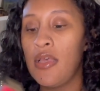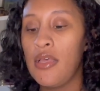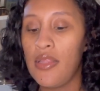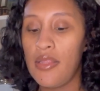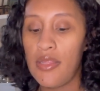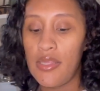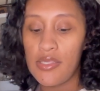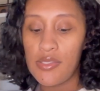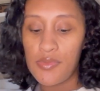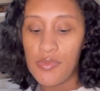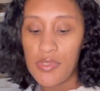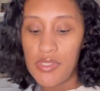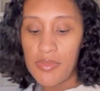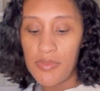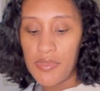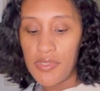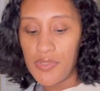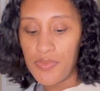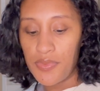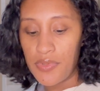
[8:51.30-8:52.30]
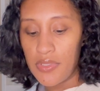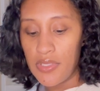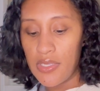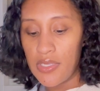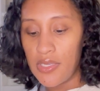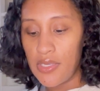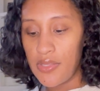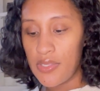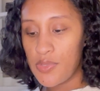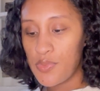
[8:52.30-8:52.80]
This one smells really
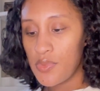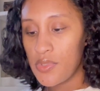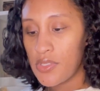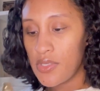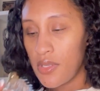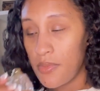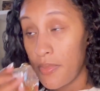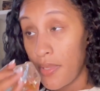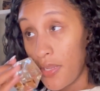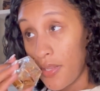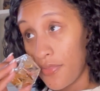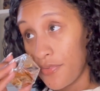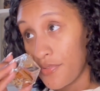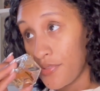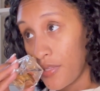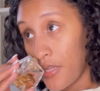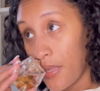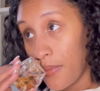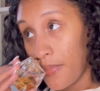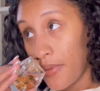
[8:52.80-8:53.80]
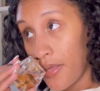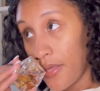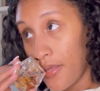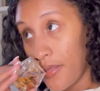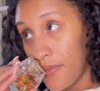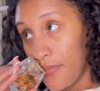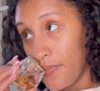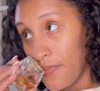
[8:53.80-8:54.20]
good. This one's gonna be another standby.